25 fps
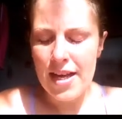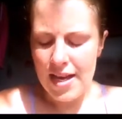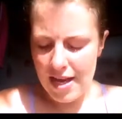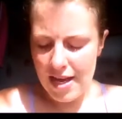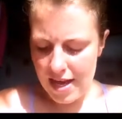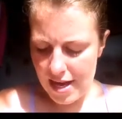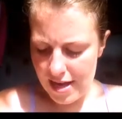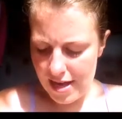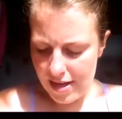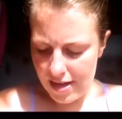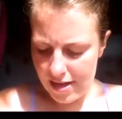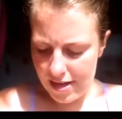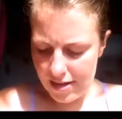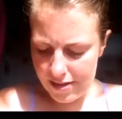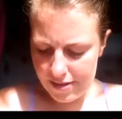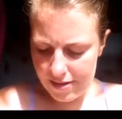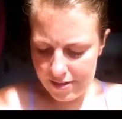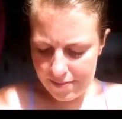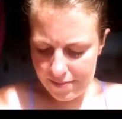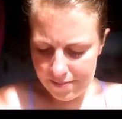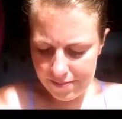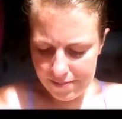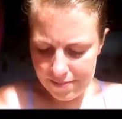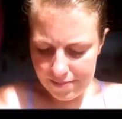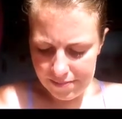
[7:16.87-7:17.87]
I
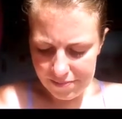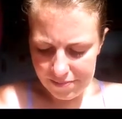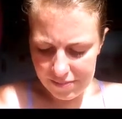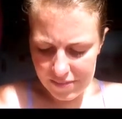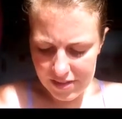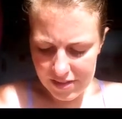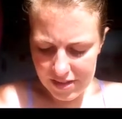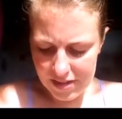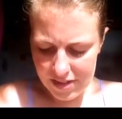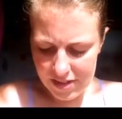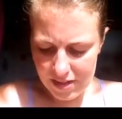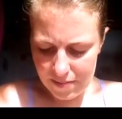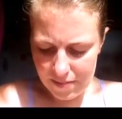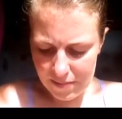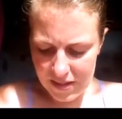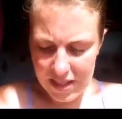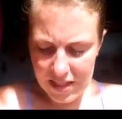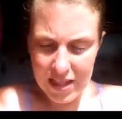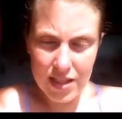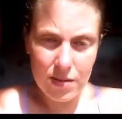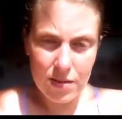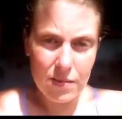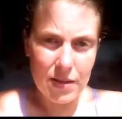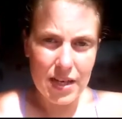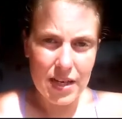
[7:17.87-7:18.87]
mean, that's
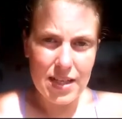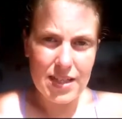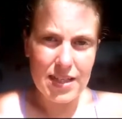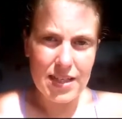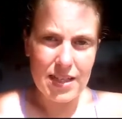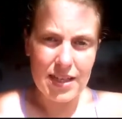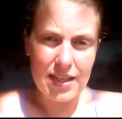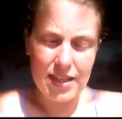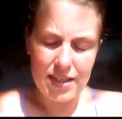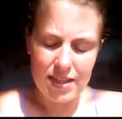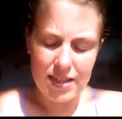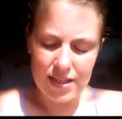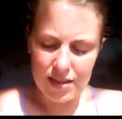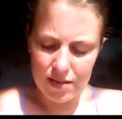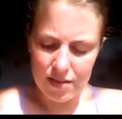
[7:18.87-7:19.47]
what I did